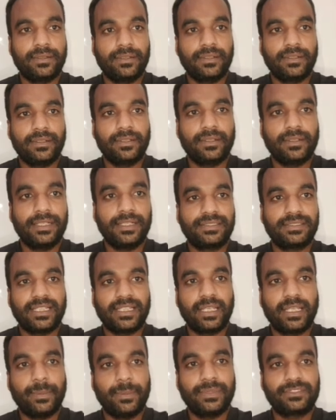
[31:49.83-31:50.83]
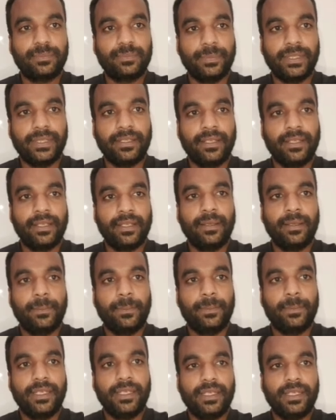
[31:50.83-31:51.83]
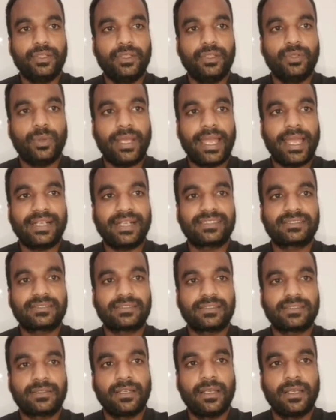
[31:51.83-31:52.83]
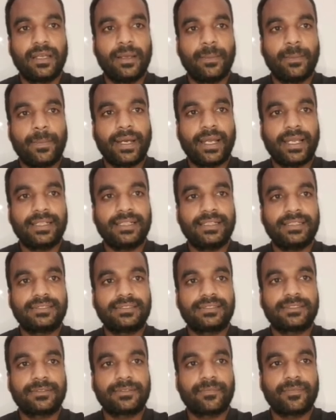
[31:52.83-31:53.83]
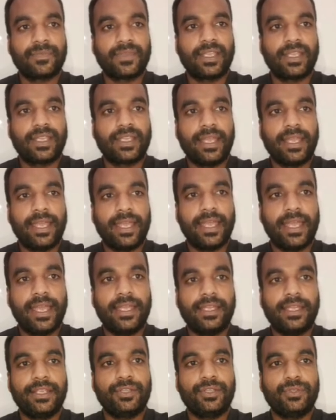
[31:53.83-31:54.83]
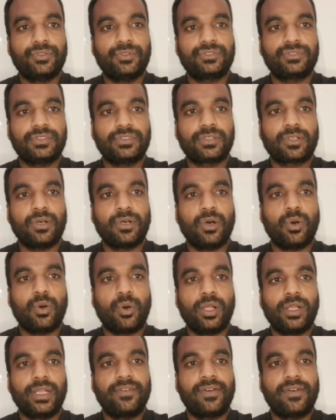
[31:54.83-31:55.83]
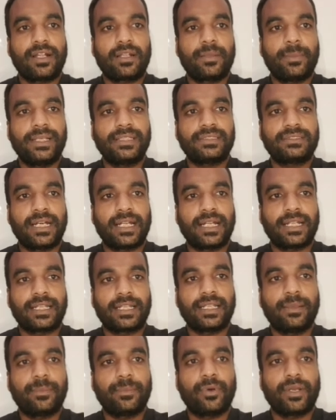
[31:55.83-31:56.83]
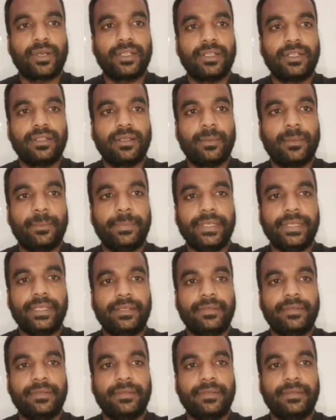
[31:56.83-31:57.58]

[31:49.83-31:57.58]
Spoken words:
Its name is B. B into X minus A into 0 all divided by starting point B.